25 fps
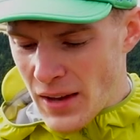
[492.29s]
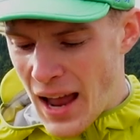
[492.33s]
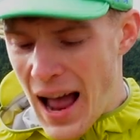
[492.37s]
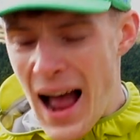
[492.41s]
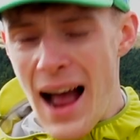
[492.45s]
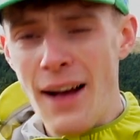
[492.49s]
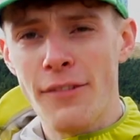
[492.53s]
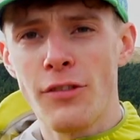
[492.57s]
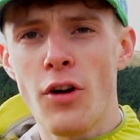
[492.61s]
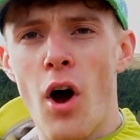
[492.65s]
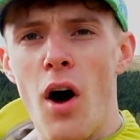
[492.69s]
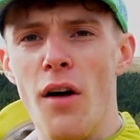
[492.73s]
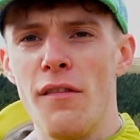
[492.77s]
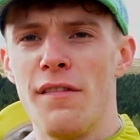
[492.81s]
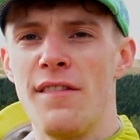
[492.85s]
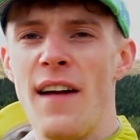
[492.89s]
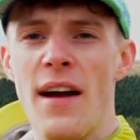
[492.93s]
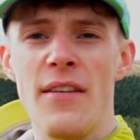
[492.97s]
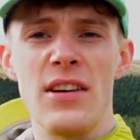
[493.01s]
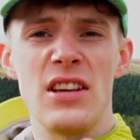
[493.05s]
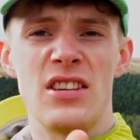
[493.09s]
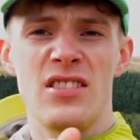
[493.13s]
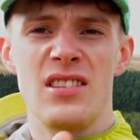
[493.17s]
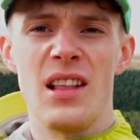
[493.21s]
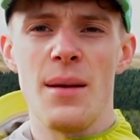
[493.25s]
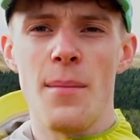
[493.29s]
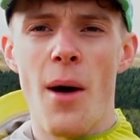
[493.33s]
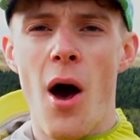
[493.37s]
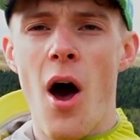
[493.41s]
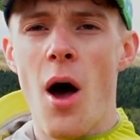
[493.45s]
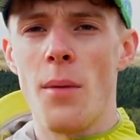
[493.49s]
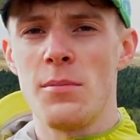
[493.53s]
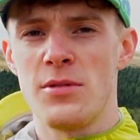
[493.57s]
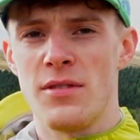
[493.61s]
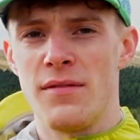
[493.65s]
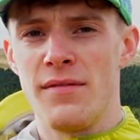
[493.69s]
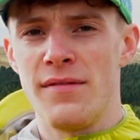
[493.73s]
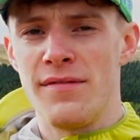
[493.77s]
I've got a very slim
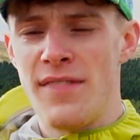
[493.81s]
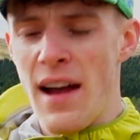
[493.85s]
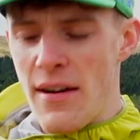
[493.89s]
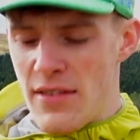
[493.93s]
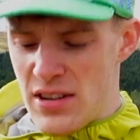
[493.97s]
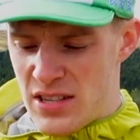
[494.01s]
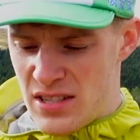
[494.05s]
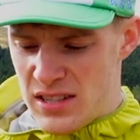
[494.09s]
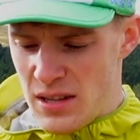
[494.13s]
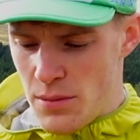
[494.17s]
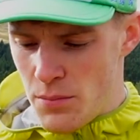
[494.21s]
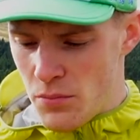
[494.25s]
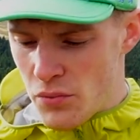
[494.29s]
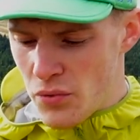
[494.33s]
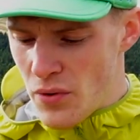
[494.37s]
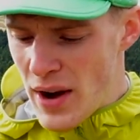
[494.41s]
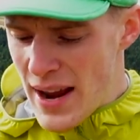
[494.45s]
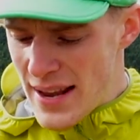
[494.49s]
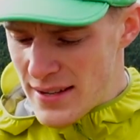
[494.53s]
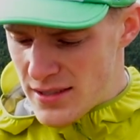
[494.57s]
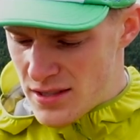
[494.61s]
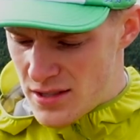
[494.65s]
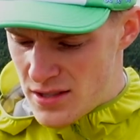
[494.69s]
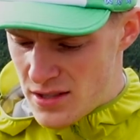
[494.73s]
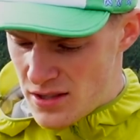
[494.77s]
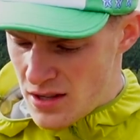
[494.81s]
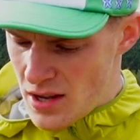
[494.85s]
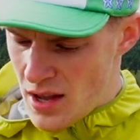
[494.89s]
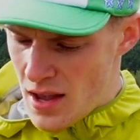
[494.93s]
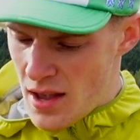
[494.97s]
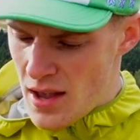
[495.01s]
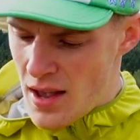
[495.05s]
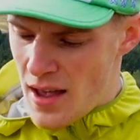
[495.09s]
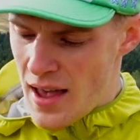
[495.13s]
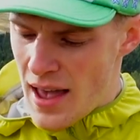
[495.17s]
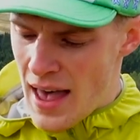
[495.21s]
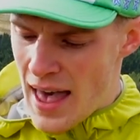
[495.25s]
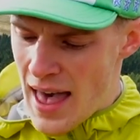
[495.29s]
arms and very slim wrists,
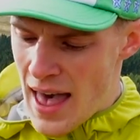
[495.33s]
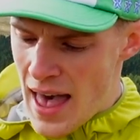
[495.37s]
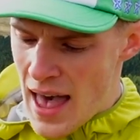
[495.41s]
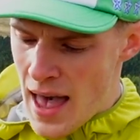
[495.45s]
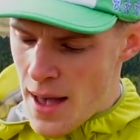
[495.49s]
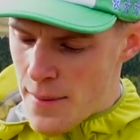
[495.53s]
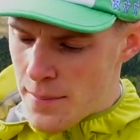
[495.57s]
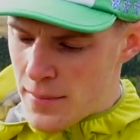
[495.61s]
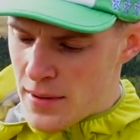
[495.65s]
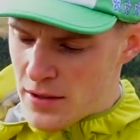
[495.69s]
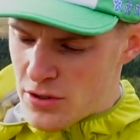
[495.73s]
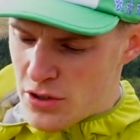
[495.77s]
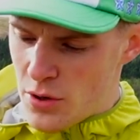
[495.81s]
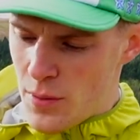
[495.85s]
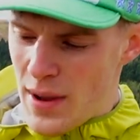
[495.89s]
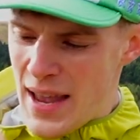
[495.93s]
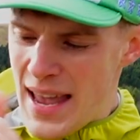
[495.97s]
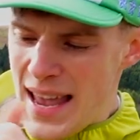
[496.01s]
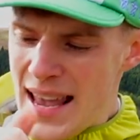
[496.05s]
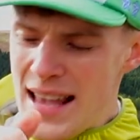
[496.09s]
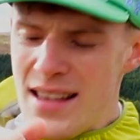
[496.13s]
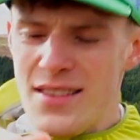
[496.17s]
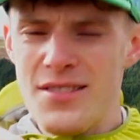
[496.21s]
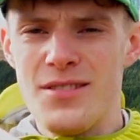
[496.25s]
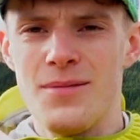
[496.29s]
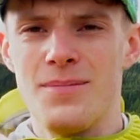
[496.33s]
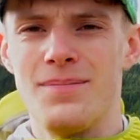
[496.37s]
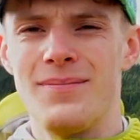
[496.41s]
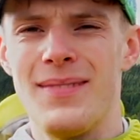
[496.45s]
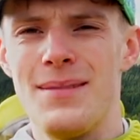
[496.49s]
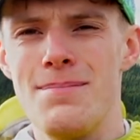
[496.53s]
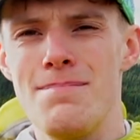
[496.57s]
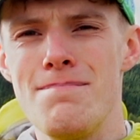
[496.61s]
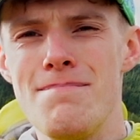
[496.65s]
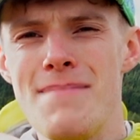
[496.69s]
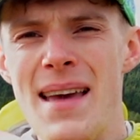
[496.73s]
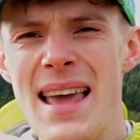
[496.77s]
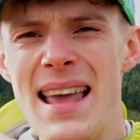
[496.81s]
so it is
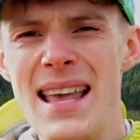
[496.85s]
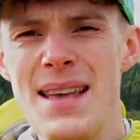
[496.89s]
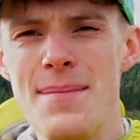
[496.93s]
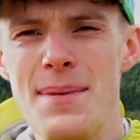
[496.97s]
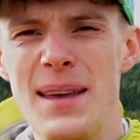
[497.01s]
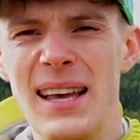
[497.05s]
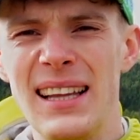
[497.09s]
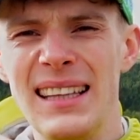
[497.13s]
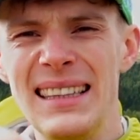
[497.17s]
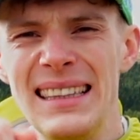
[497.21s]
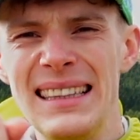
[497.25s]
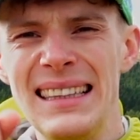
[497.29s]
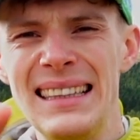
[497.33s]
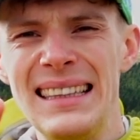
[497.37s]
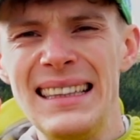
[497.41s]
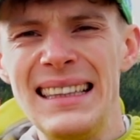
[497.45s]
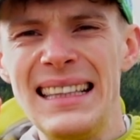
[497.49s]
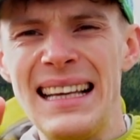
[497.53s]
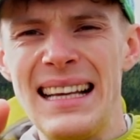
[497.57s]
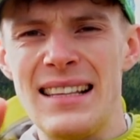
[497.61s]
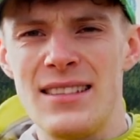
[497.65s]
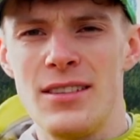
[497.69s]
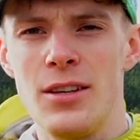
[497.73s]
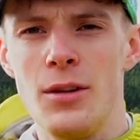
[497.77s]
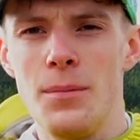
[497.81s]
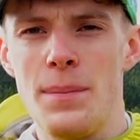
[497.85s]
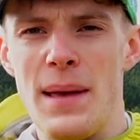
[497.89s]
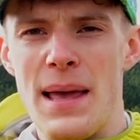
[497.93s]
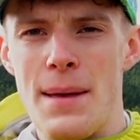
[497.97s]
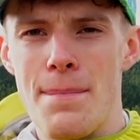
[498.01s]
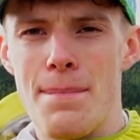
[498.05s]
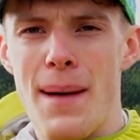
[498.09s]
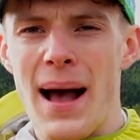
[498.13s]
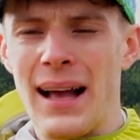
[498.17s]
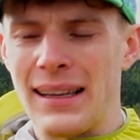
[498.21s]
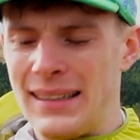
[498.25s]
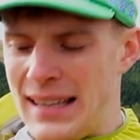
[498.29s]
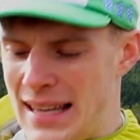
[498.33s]
maybe a little
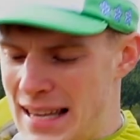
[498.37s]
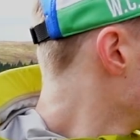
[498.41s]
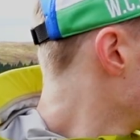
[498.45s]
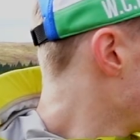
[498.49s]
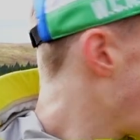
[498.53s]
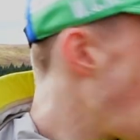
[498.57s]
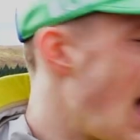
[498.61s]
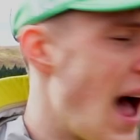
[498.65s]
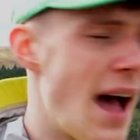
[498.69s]
bit baggy.